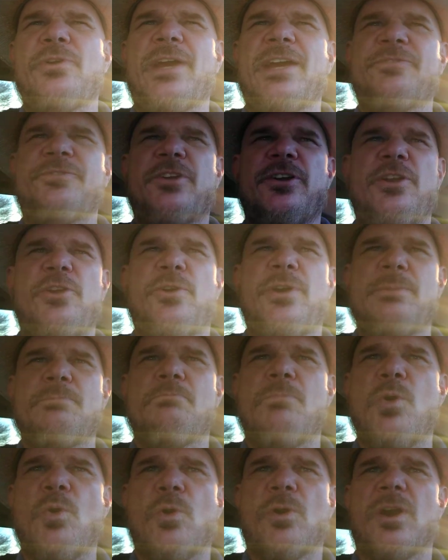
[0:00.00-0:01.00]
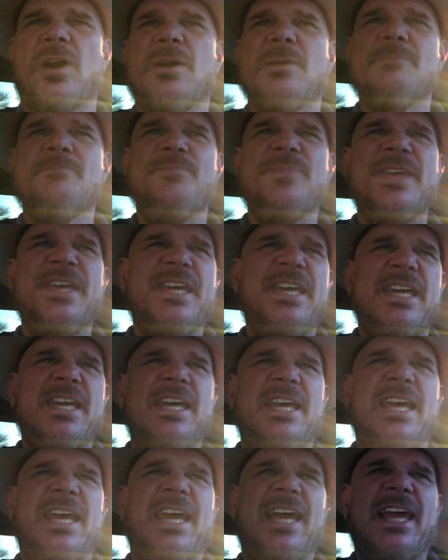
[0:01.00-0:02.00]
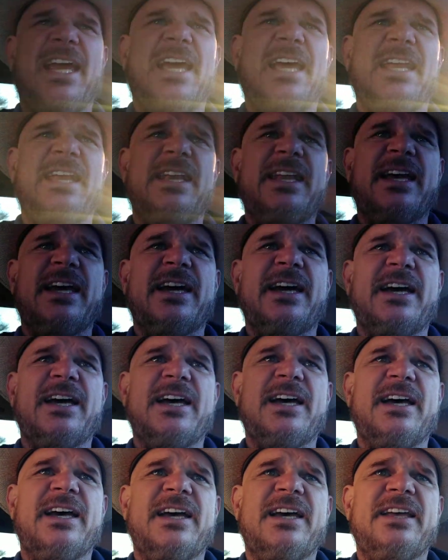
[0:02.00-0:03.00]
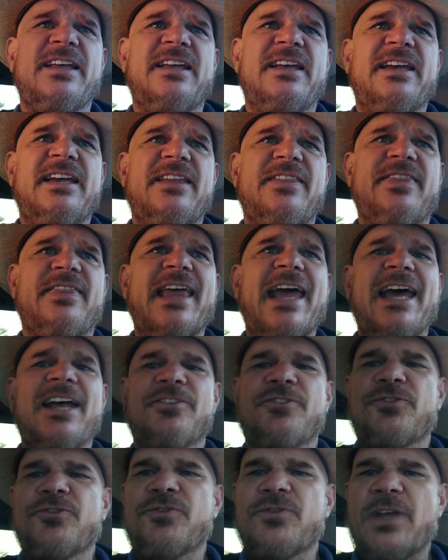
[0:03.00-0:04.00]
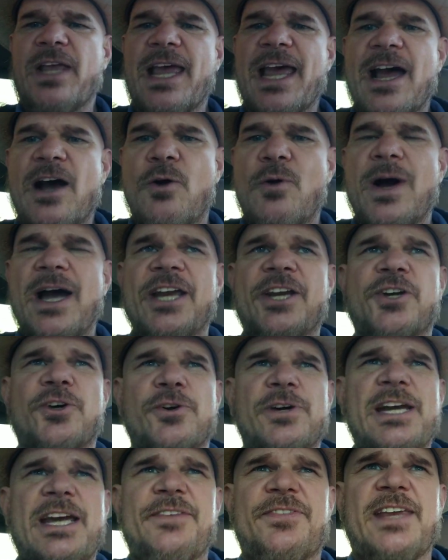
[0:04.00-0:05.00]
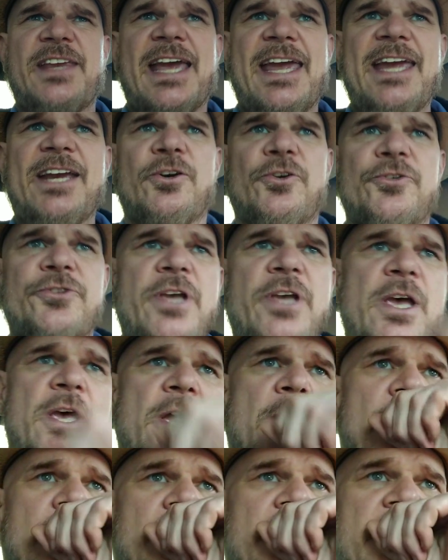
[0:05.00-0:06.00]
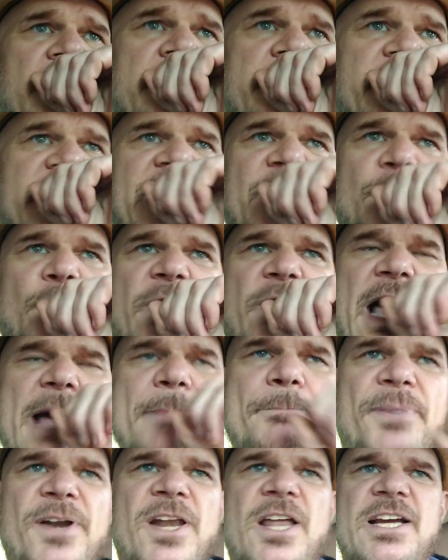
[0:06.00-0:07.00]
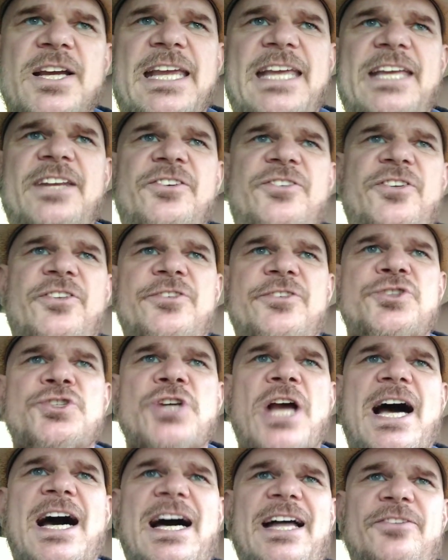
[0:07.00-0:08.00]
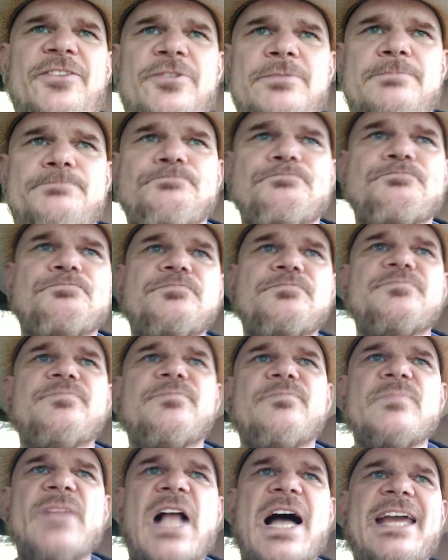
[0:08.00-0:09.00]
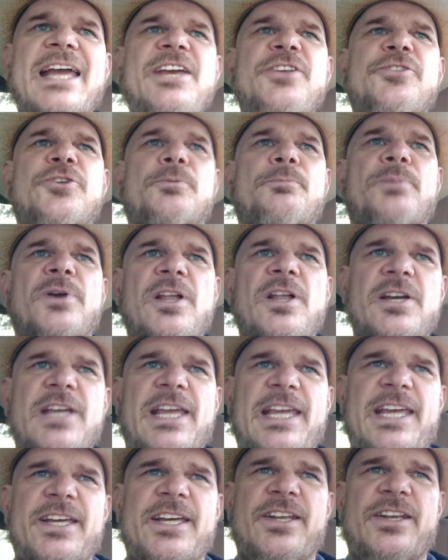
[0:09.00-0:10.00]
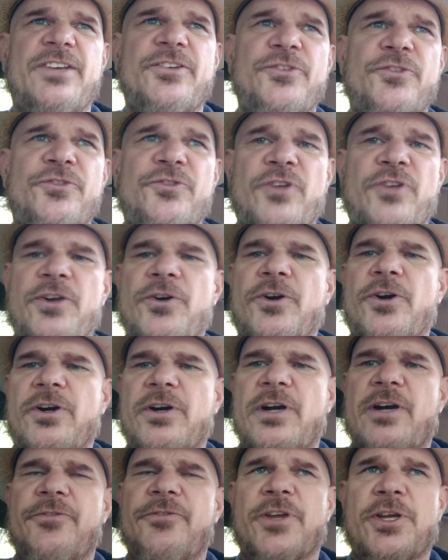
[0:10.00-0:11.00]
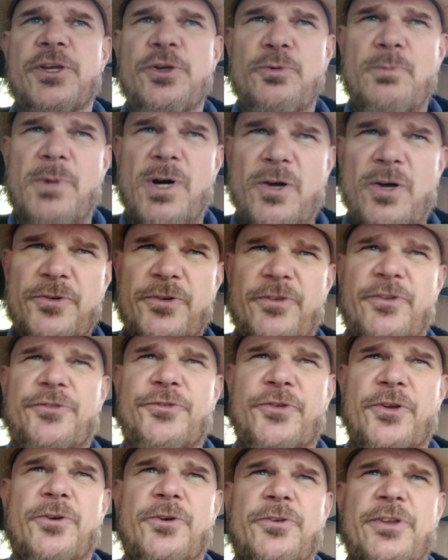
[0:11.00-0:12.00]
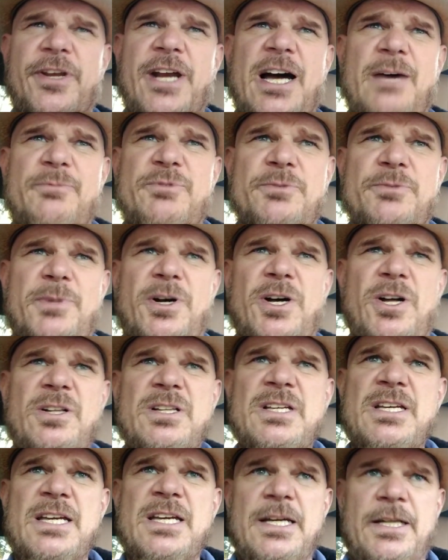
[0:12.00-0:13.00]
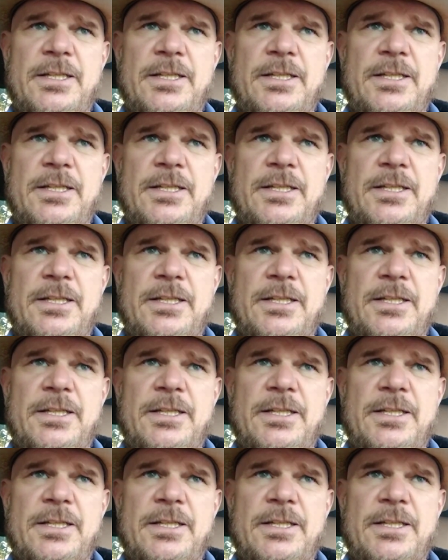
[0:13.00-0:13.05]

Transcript: you have to do it more. And... Uh, And that's how I create the angles. Again, when I plug into the shots, I either plug in center of the cue ball to the center of the object ball,